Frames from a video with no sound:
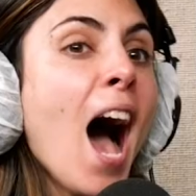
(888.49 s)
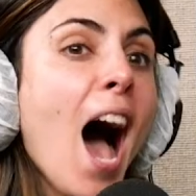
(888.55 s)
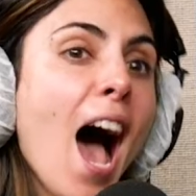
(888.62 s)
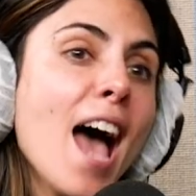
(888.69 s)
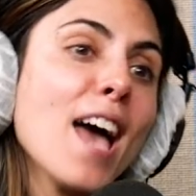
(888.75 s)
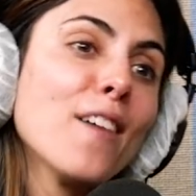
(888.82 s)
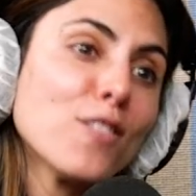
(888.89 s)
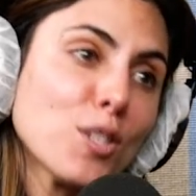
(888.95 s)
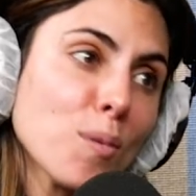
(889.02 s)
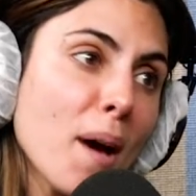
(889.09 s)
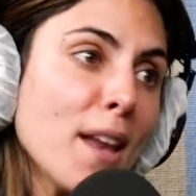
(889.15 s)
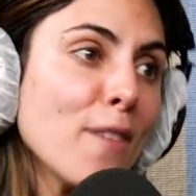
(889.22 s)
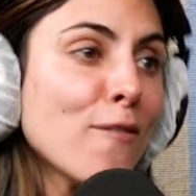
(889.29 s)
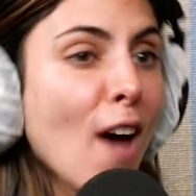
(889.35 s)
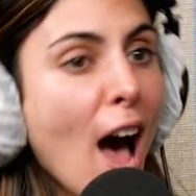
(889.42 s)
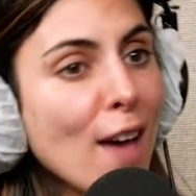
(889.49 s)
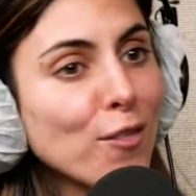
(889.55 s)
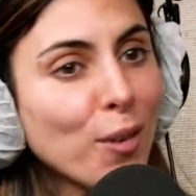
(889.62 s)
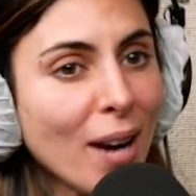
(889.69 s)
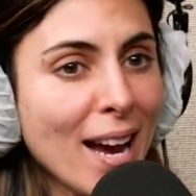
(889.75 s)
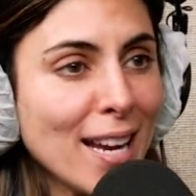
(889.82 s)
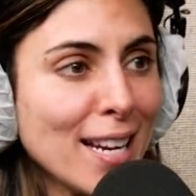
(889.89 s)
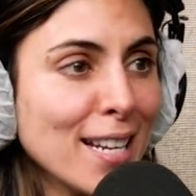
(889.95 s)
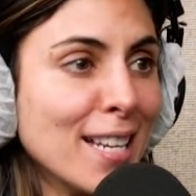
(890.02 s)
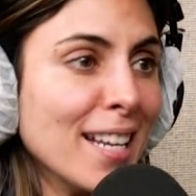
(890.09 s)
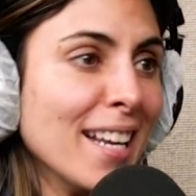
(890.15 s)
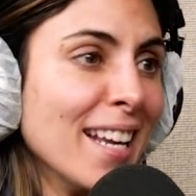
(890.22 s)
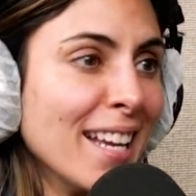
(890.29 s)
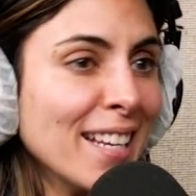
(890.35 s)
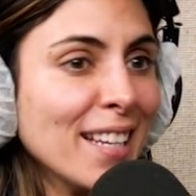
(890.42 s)
I have 25 grand
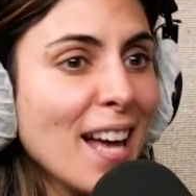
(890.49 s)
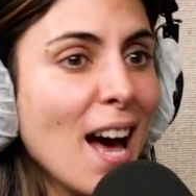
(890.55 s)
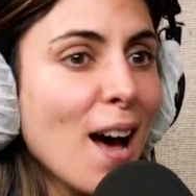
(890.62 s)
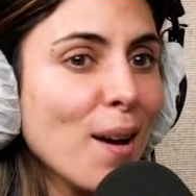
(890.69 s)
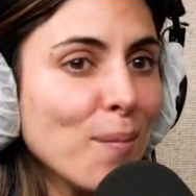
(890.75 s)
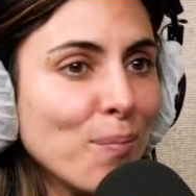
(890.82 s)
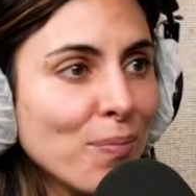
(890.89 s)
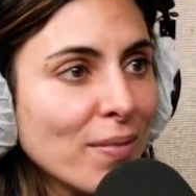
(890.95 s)
in